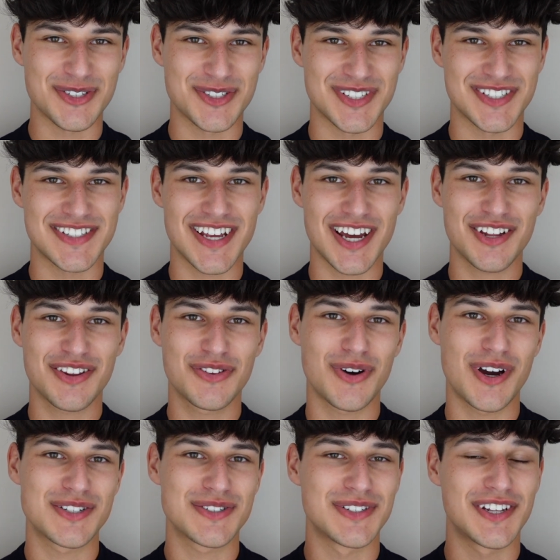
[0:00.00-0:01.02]
So today I
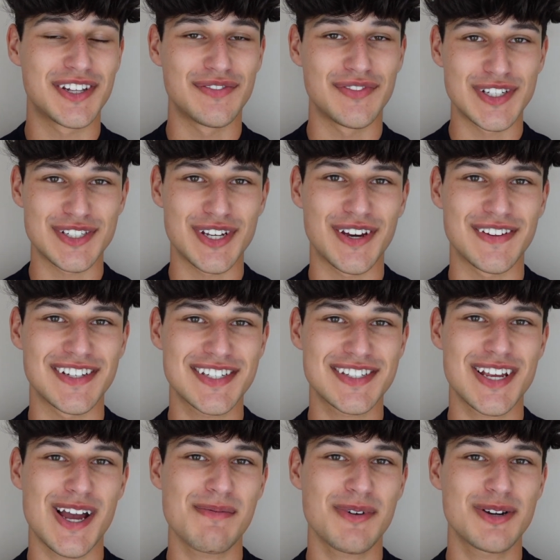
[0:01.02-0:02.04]
thought I'd do another video. This
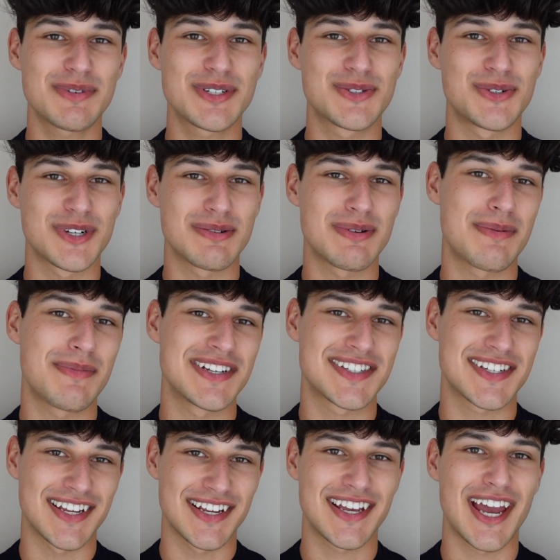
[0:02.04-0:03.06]
time I'm going to be talking about my
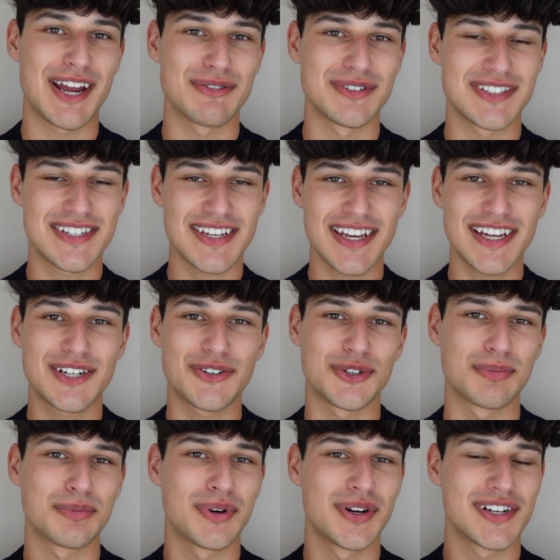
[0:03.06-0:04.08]
skincare routine, all
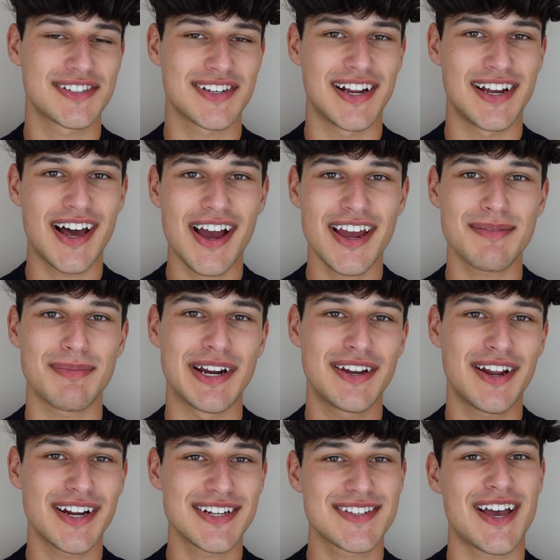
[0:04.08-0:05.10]
the products I like, my
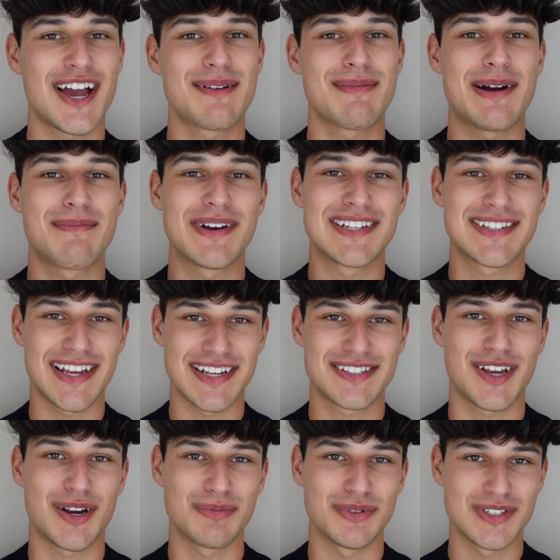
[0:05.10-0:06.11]
nighttime and my
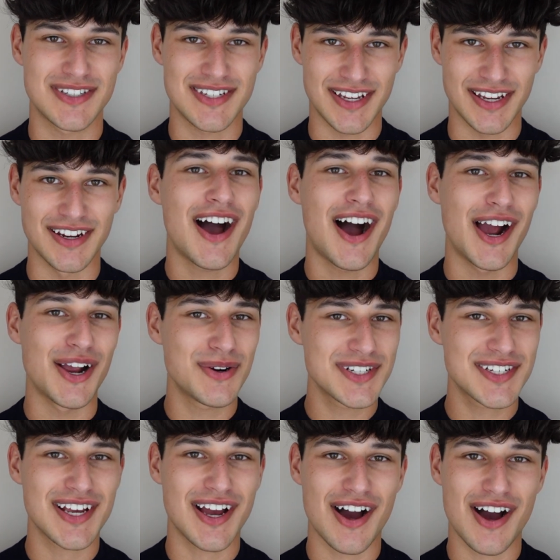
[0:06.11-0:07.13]
daytime routine. I
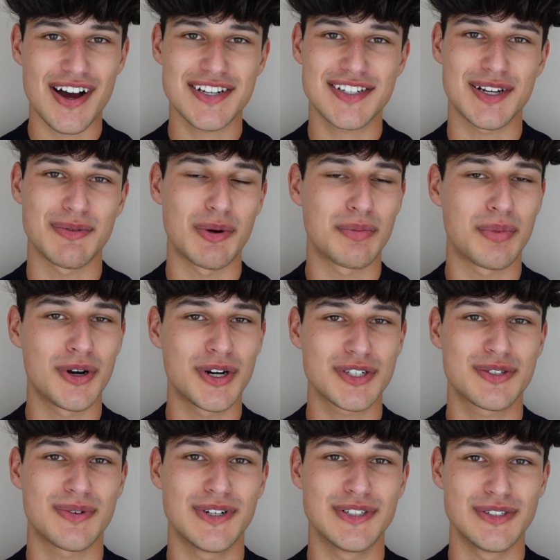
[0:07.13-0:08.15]
always get asked like what
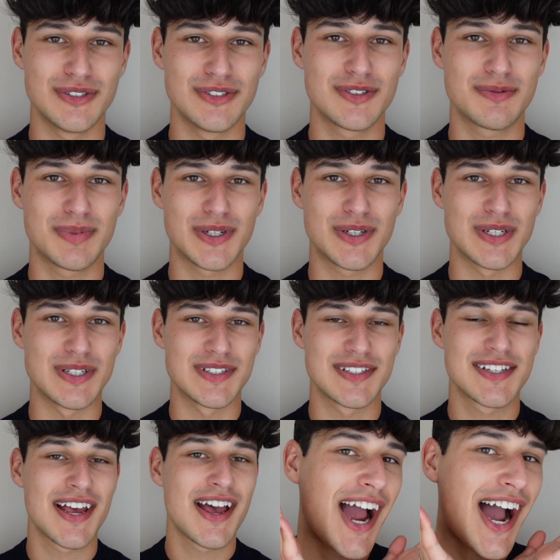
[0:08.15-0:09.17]
products do I use
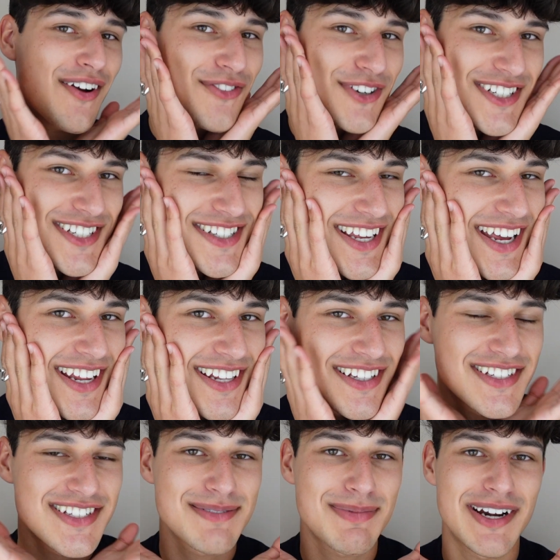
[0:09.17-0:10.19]
because I have good skin.
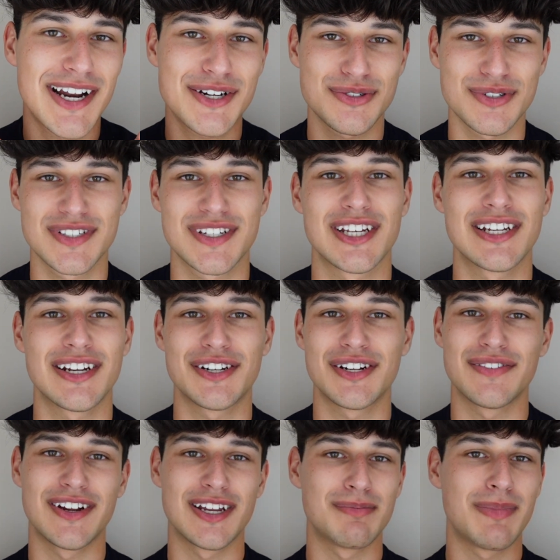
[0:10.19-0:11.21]
This is my natural skin. I don't
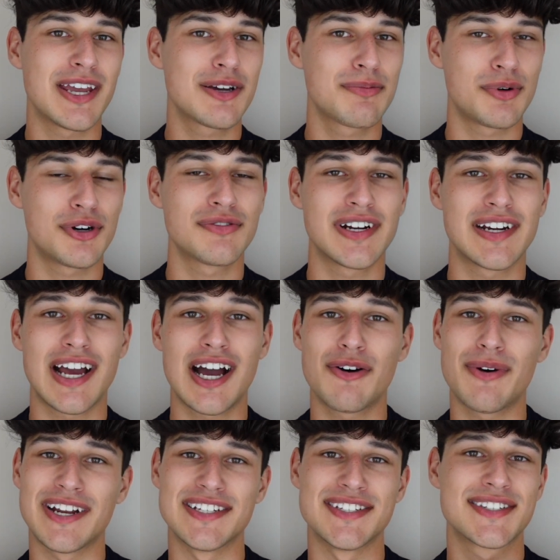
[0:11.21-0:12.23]
have any makeup on right now,
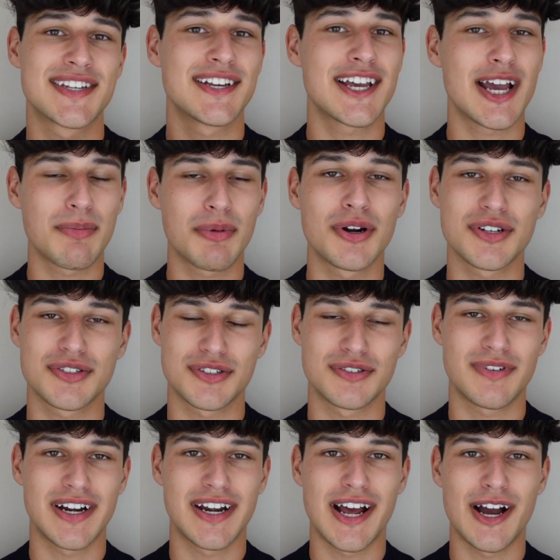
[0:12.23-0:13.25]
any skincare products on
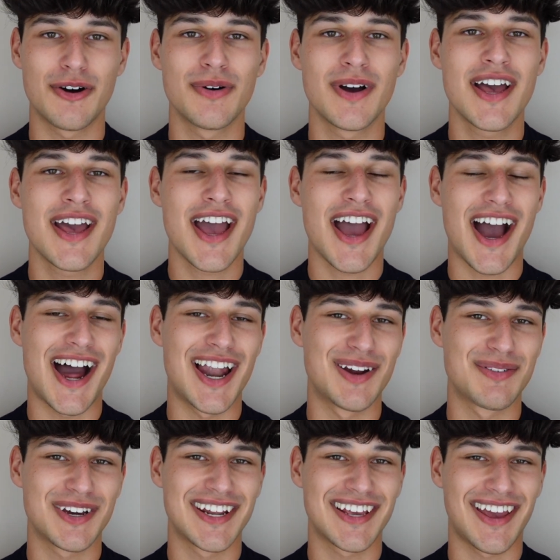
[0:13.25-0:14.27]
right now, and
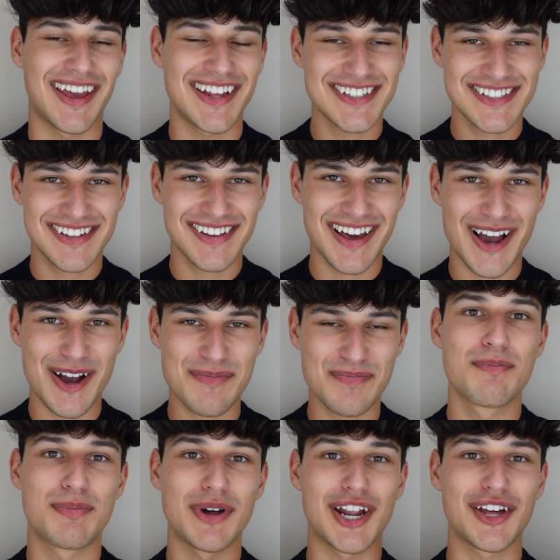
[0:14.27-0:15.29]
I'm going to get into that.
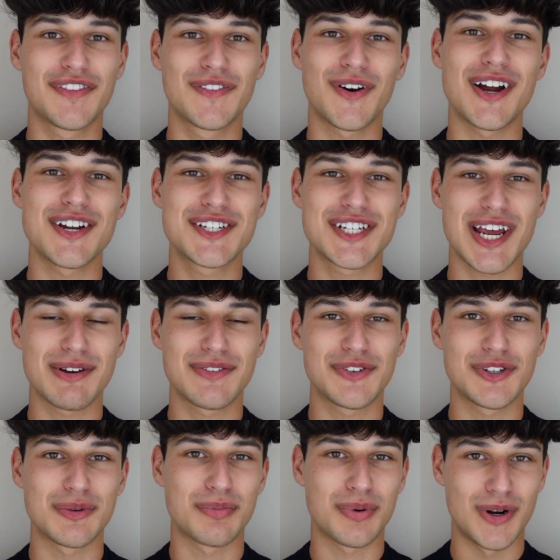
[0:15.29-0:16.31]
But I thought I'd share with
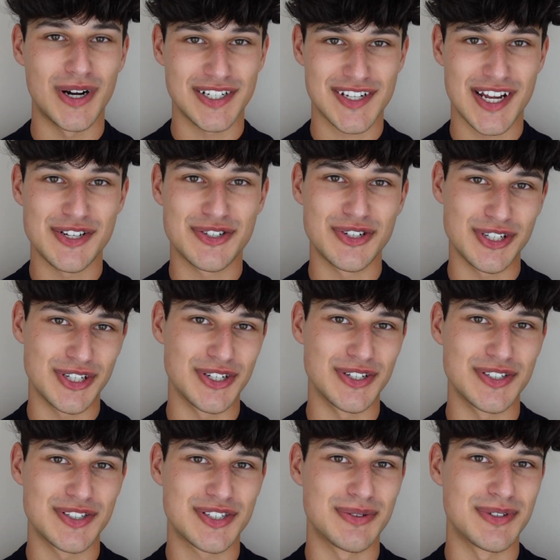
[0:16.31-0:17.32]
you the products that I do
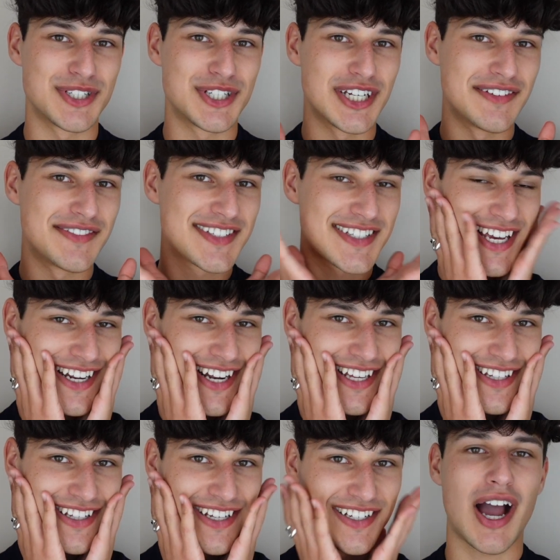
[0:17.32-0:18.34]
use to achieve skin
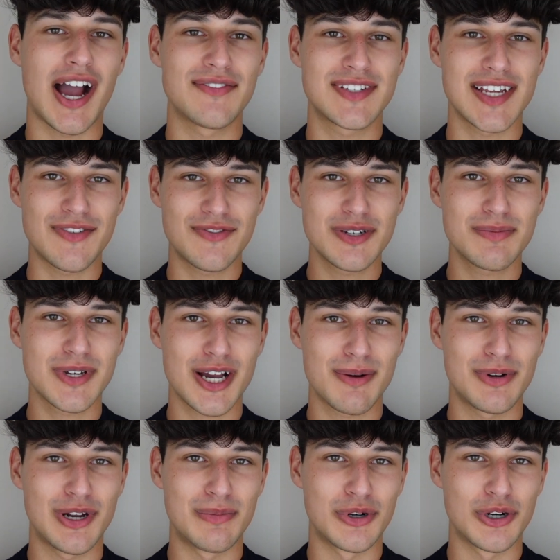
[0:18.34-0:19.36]
like this. I've definitely
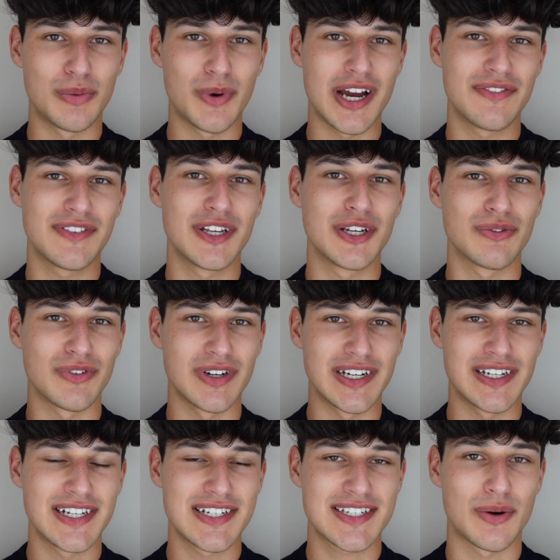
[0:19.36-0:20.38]
become a lot more aware of the
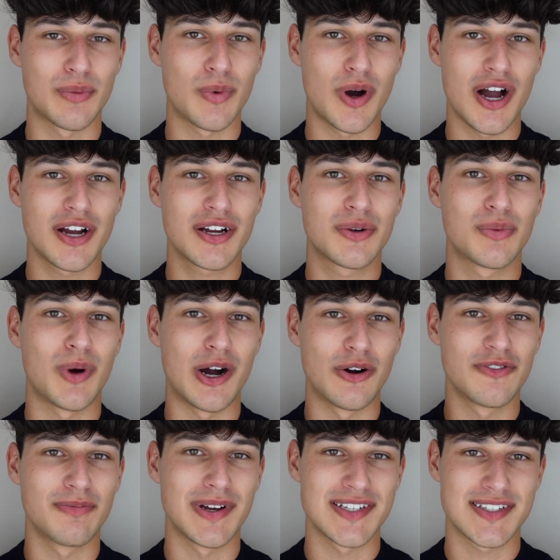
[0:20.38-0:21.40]
ingredients that work well
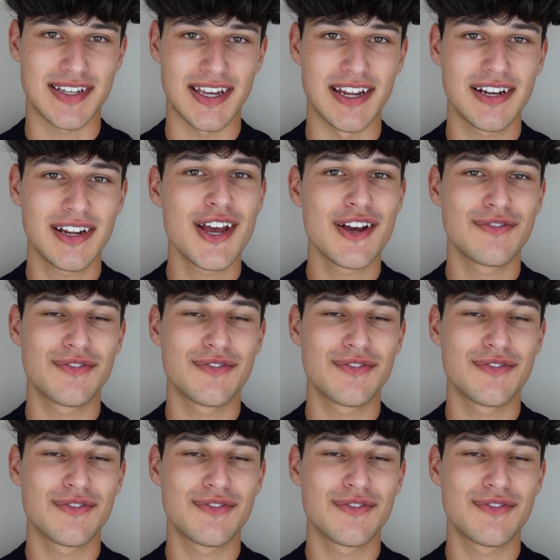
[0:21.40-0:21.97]
with my skin.